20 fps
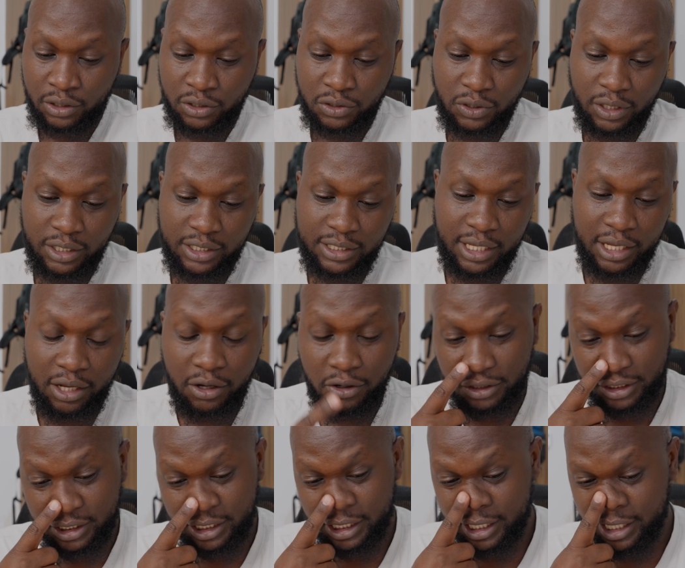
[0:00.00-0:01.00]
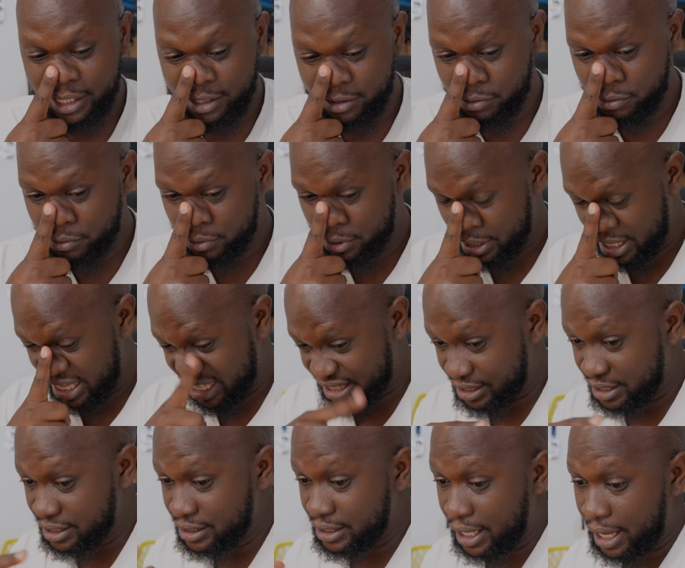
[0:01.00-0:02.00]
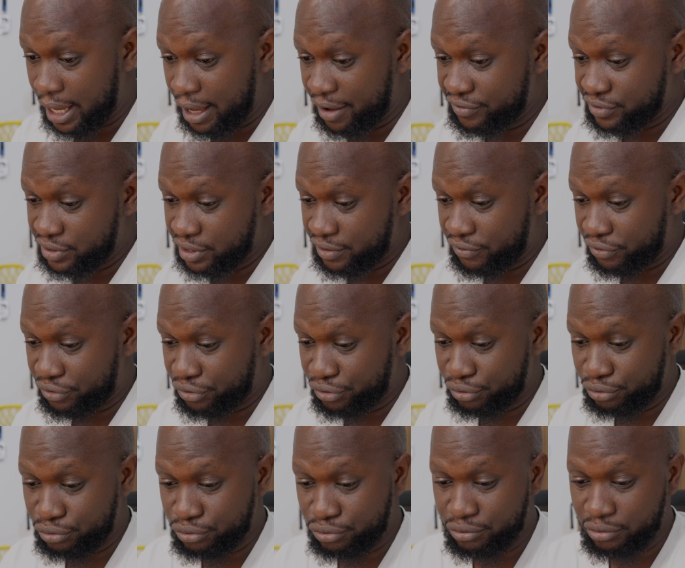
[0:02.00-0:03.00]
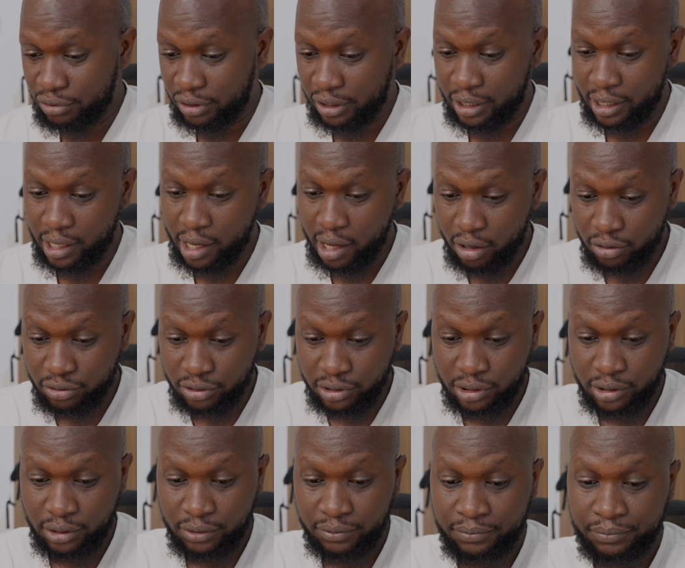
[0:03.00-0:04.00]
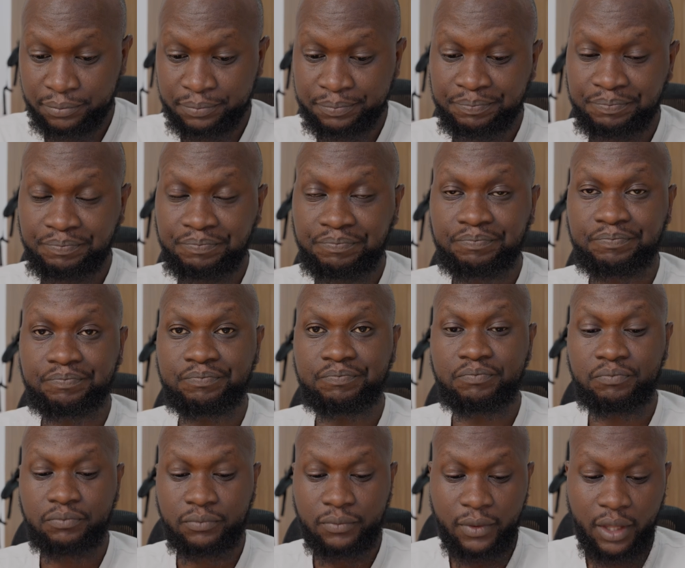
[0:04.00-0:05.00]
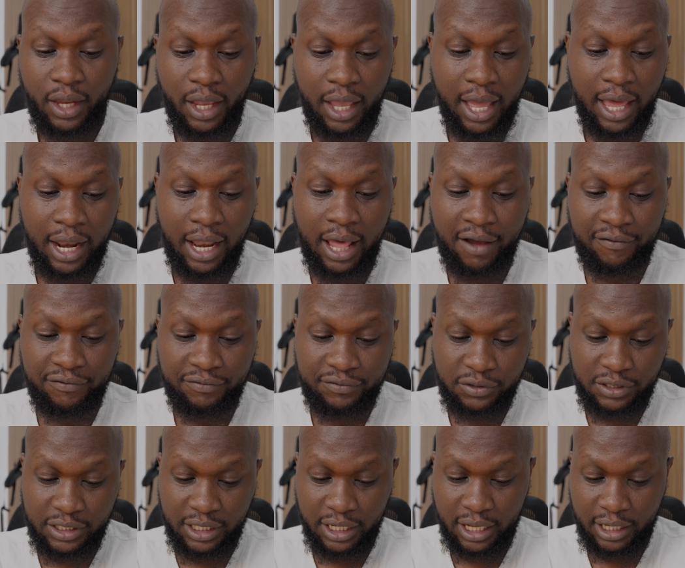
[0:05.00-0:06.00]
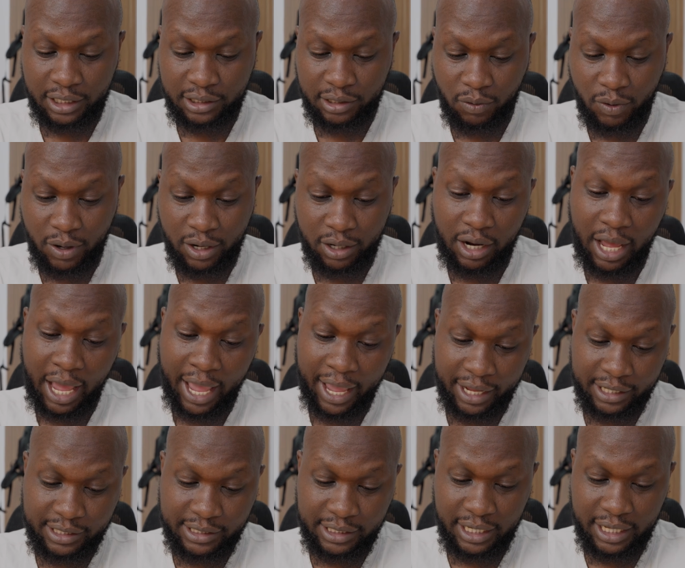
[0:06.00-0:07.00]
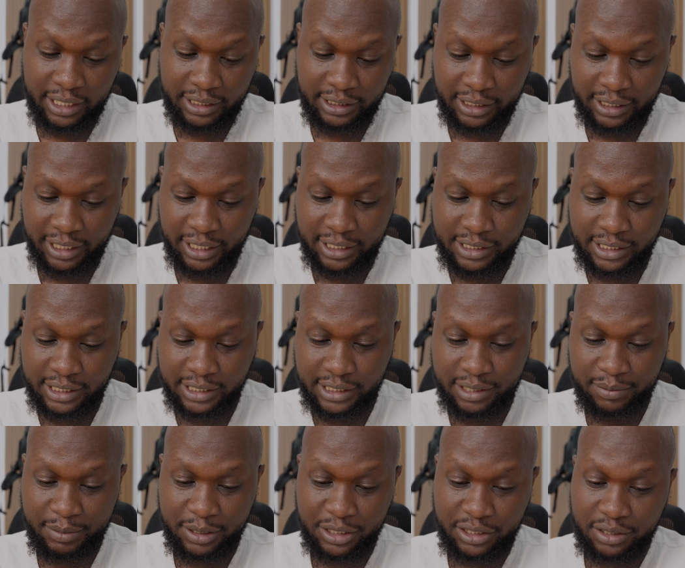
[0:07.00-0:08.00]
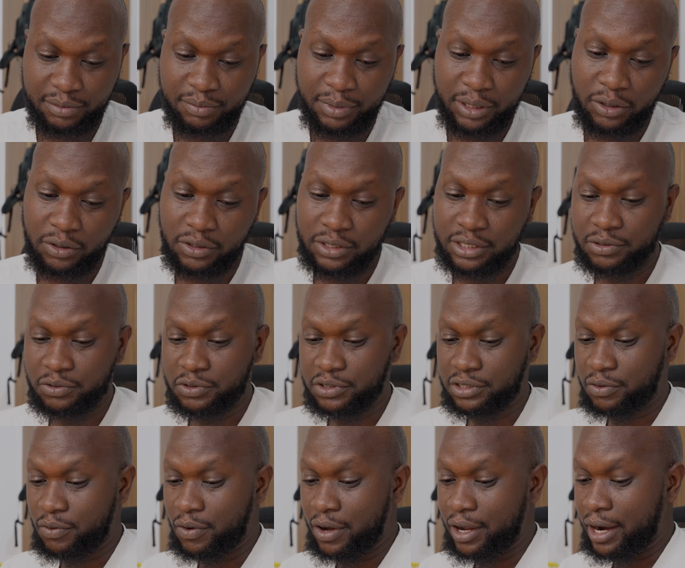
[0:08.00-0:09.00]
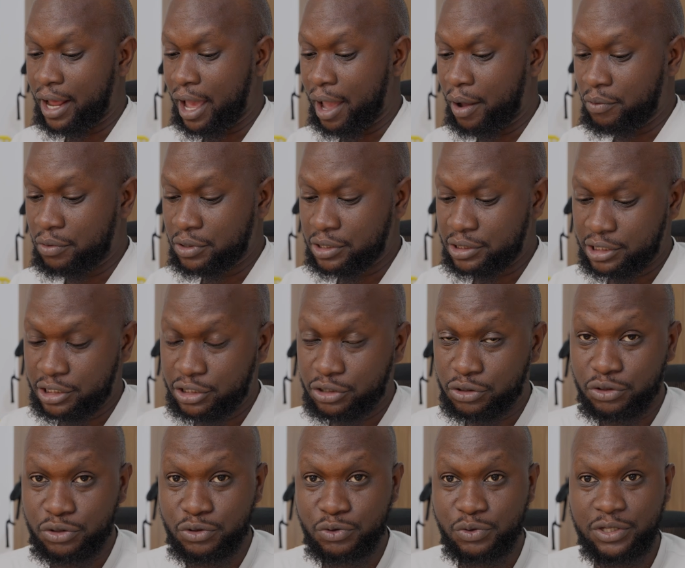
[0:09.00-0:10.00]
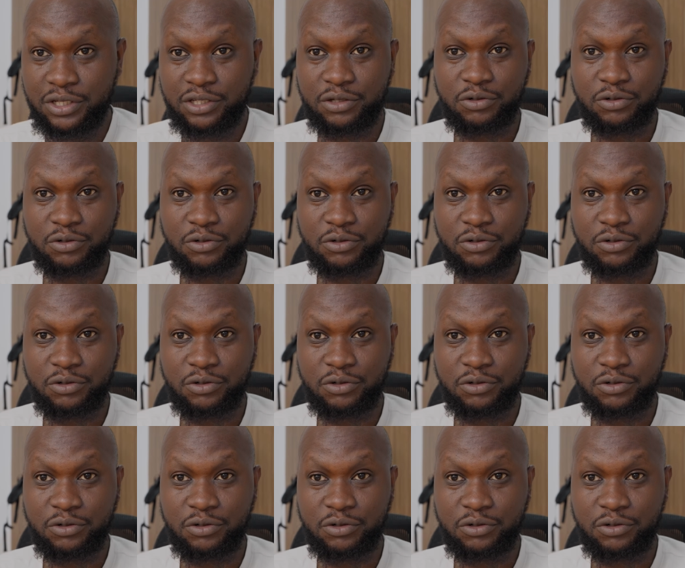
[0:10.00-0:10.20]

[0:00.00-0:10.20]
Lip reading: So I'll say continue, and since I have several Google accounts, I'll have to select the one. I had selected 96 imaging because it was the one I wanted to do this